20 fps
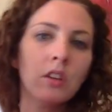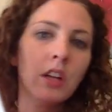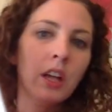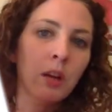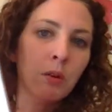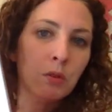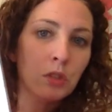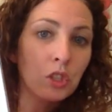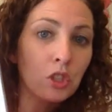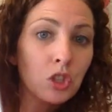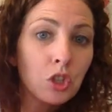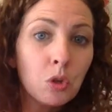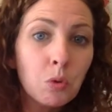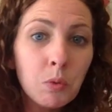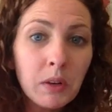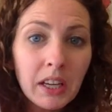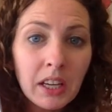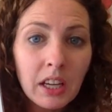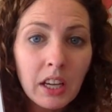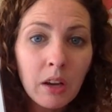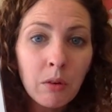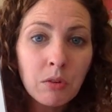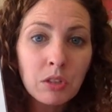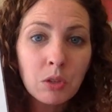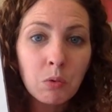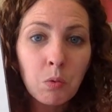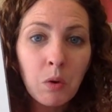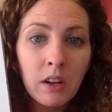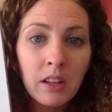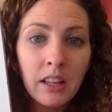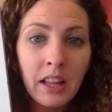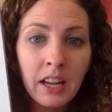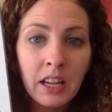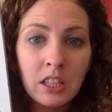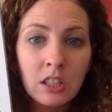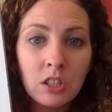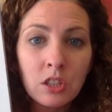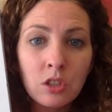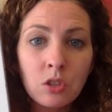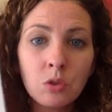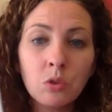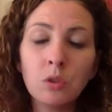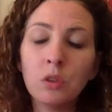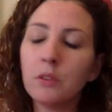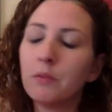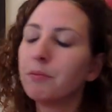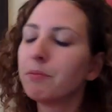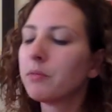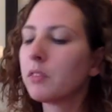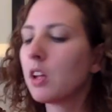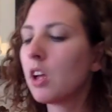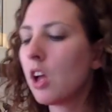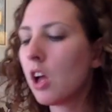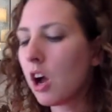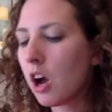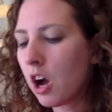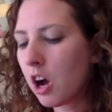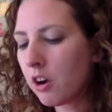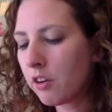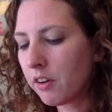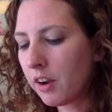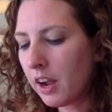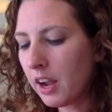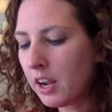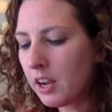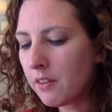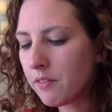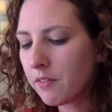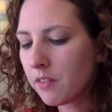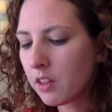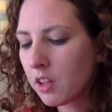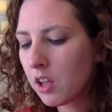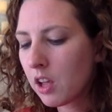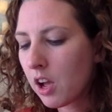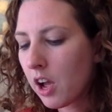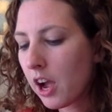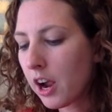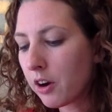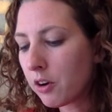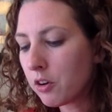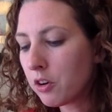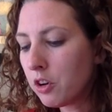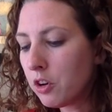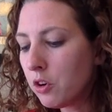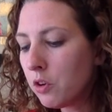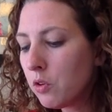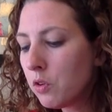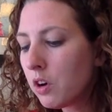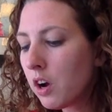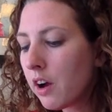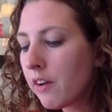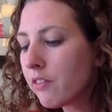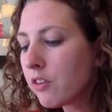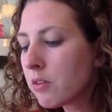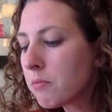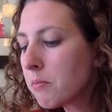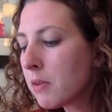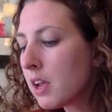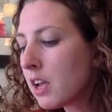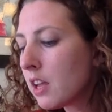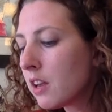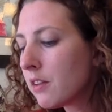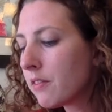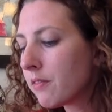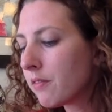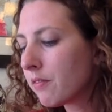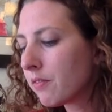It was too weak. It was a one-legged stool. All right. Our new government,